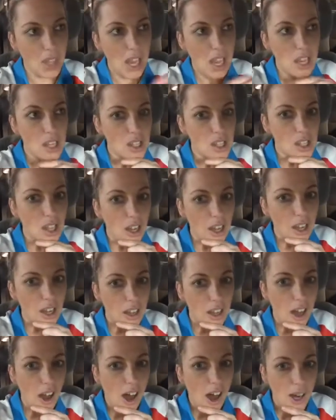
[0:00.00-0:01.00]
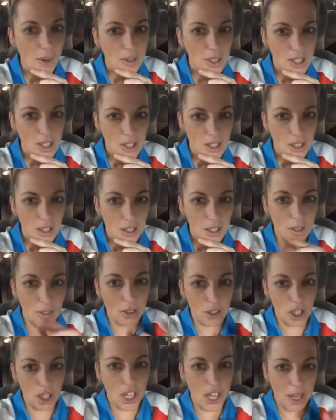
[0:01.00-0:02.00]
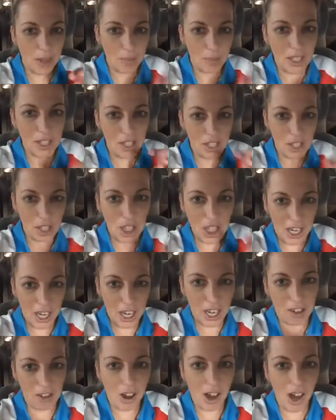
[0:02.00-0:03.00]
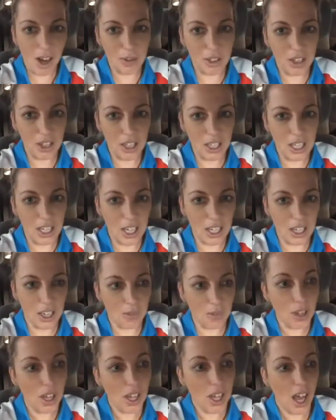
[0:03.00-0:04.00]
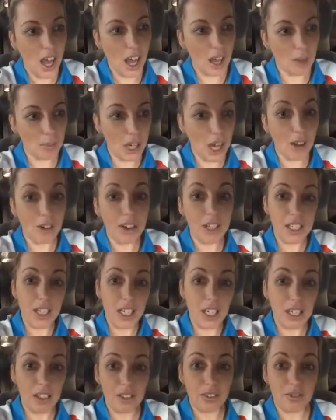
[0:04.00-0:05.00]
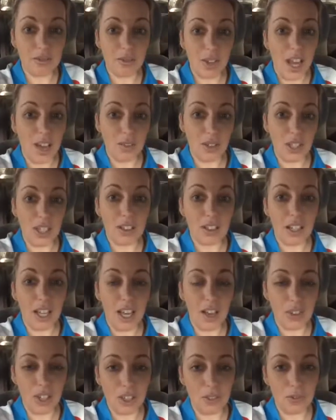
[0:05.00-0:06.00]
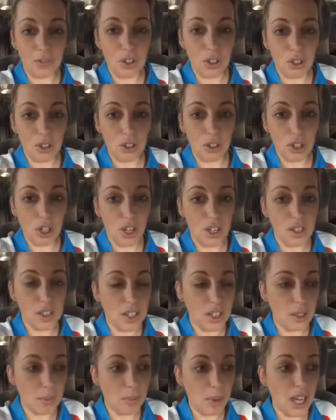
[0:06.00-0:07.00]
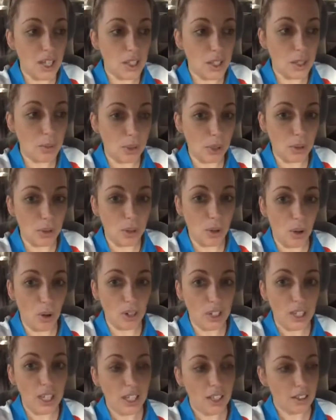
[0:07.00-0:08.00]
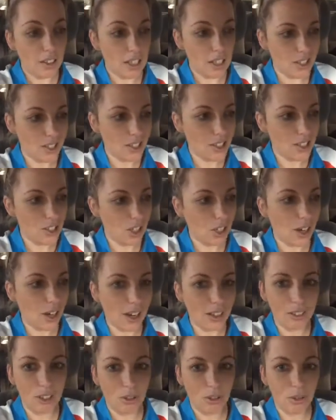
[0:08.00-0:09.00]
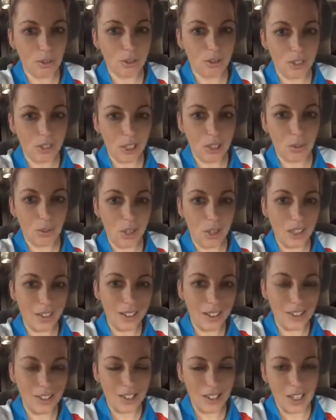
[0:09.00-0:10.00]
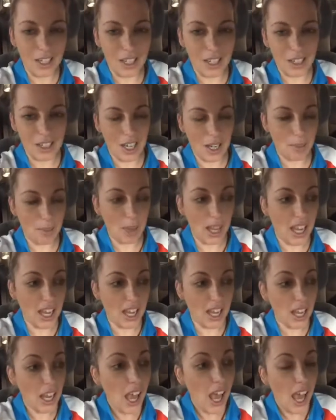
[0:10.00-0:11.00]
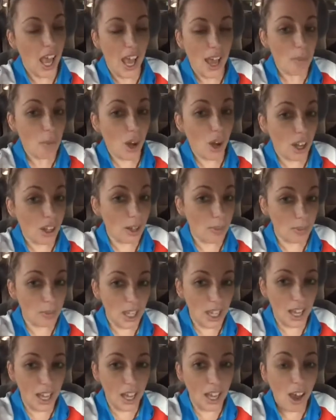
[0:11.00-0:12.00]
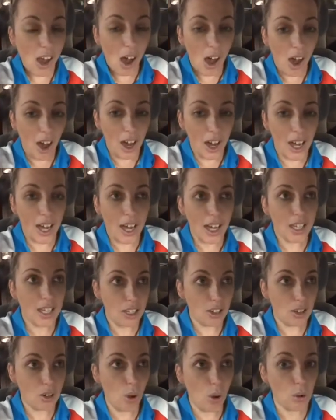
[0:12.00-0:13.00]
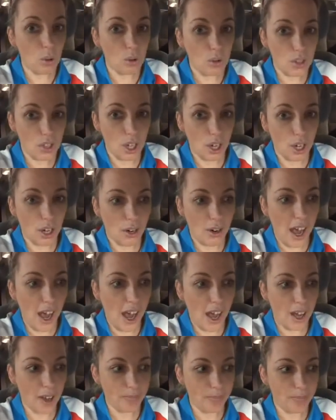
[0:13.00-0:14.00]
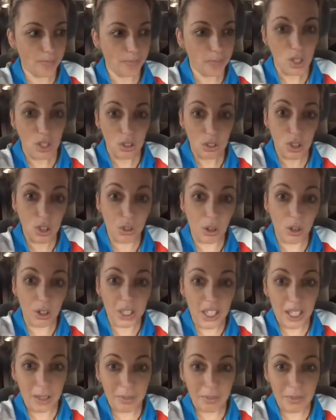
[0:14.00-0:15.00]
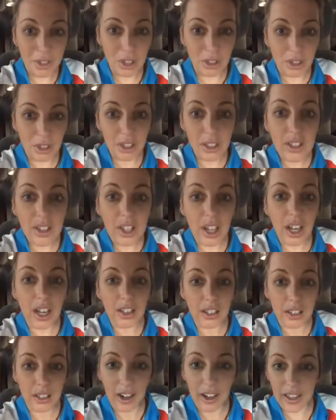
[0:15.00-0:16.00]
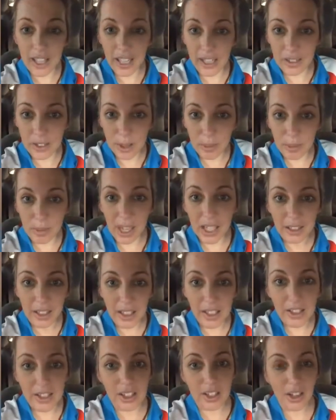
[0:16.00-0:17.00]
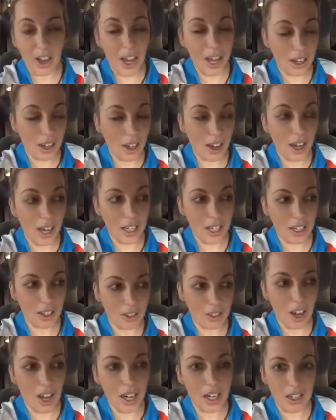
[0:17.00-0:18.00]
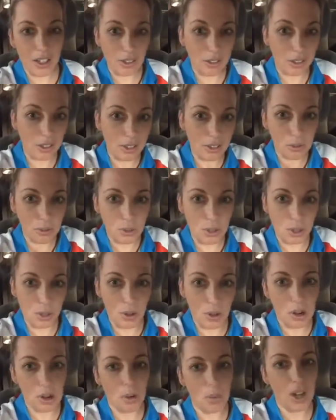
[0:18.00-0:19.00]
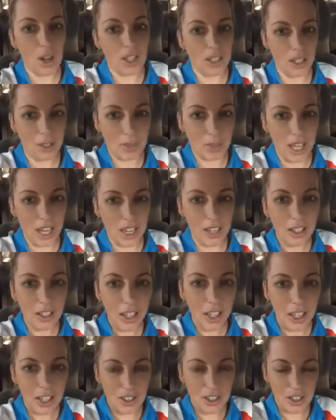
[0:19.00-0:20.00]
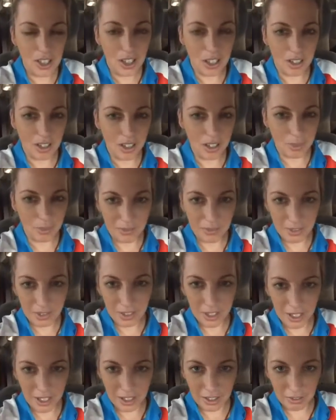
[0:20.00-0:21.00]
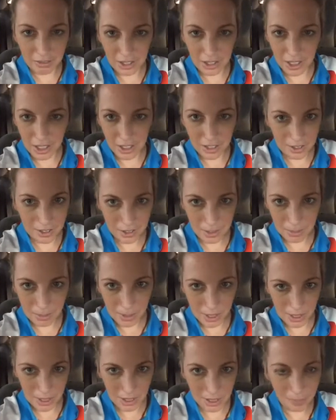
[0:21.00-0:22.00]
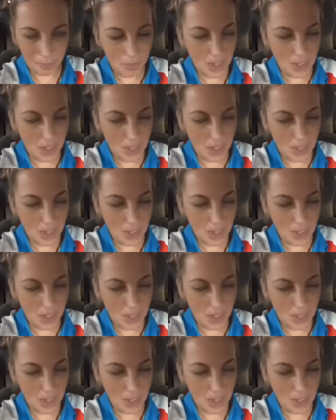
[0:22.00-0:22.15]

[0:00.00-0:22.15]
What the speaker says: So I was, Mrs. Chant and I were thinking of going down and having a few shots at the basketball court. There's this, you know, little one that's near DP. And while I'm there, I can also stalk him too. So, you know, that's on my list. I can do a little stalk while I'm there. So look out for that, DP.